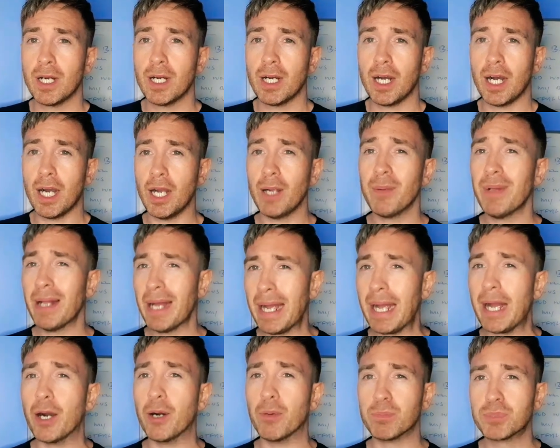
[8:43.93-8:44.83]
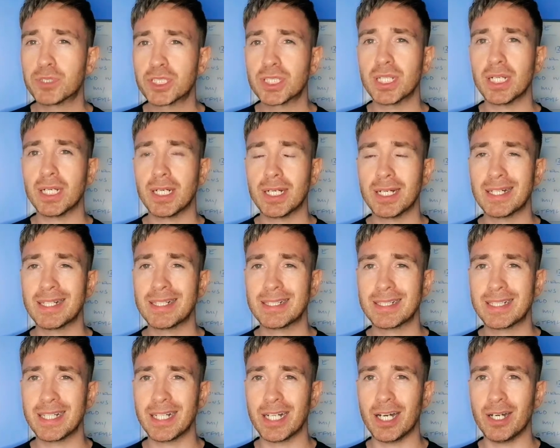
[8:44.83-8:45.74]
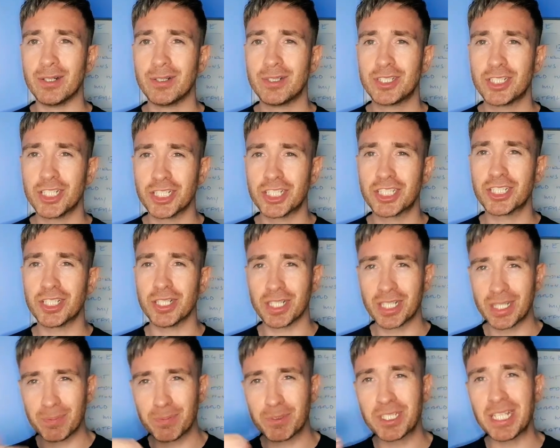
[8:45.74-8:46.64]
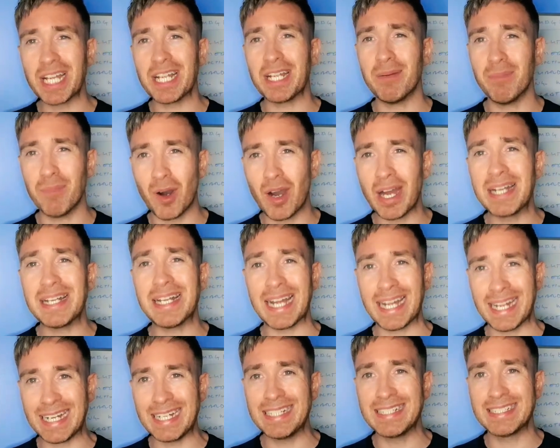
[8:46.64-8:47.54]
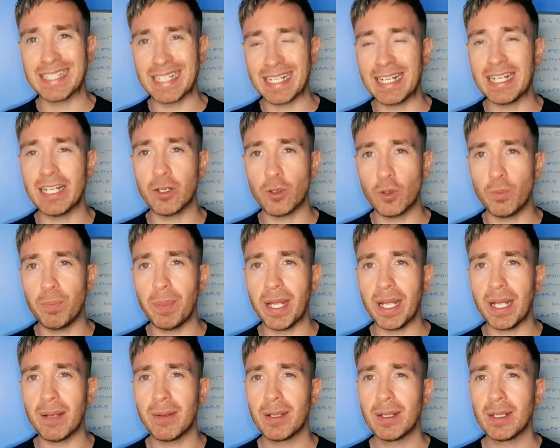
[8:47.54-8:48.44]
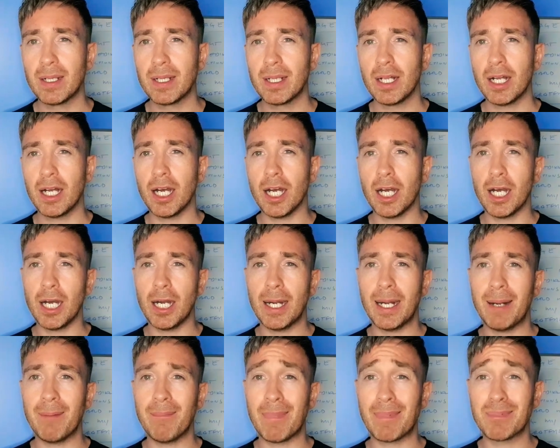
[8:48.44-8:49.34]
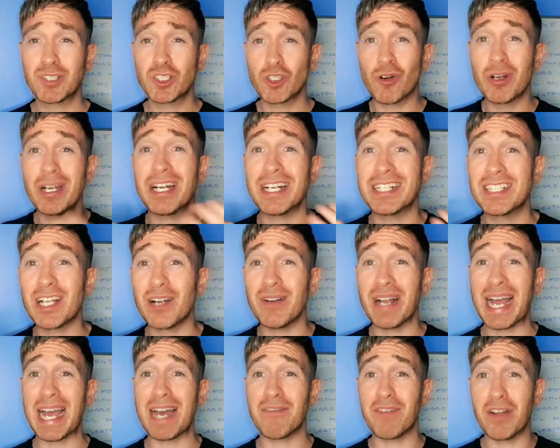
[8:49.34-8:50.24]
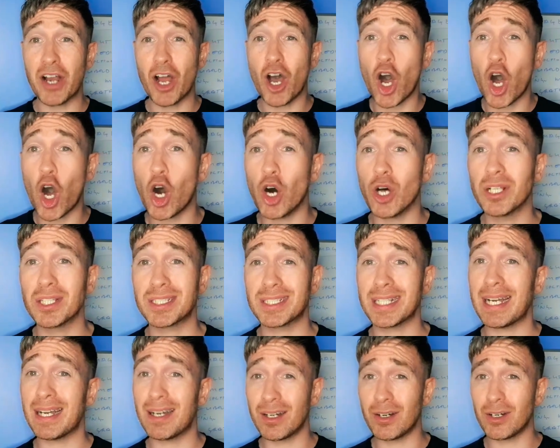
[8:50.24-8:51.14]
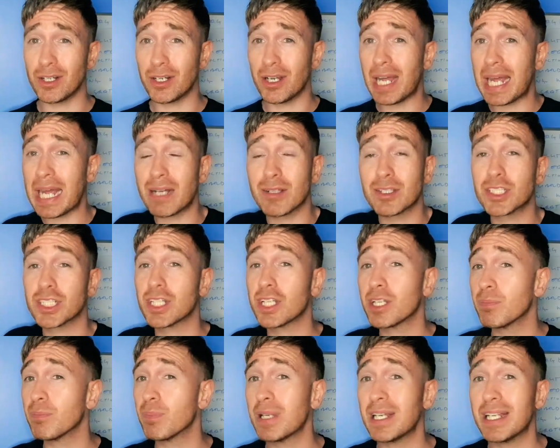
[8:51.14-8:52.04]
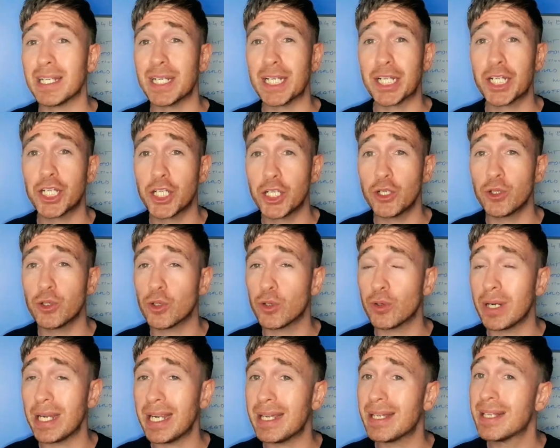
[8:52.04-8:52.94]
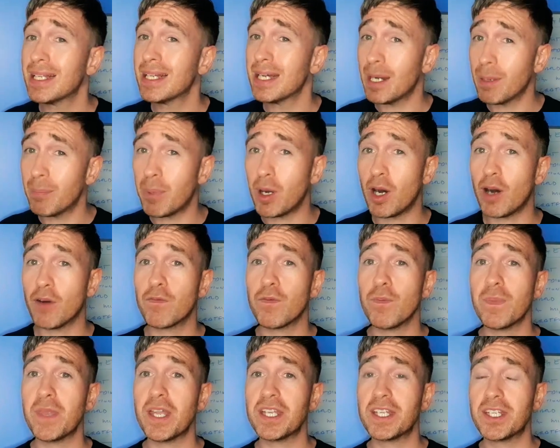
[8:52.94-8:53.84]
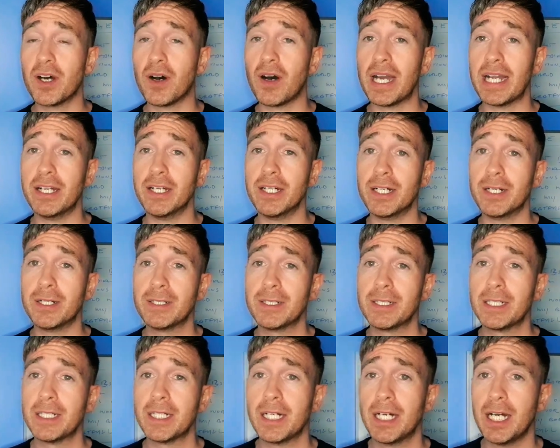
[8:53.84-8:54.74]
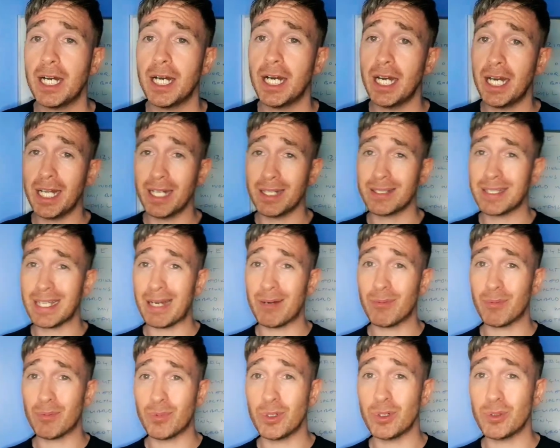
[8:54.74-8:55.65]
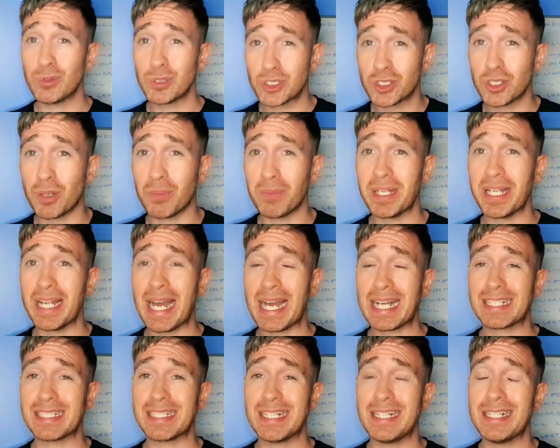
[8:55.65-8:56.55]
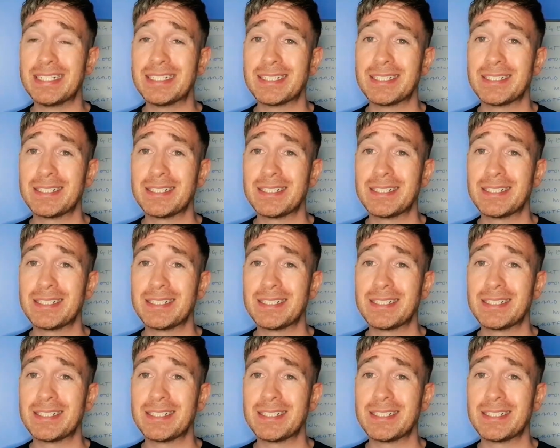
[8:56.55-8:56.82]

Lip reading: I hope that helps, just to set your mind at ease a little bit. I'm sorry I don't have an answer on how to completely cure it, apart from the diet that will stop the acid,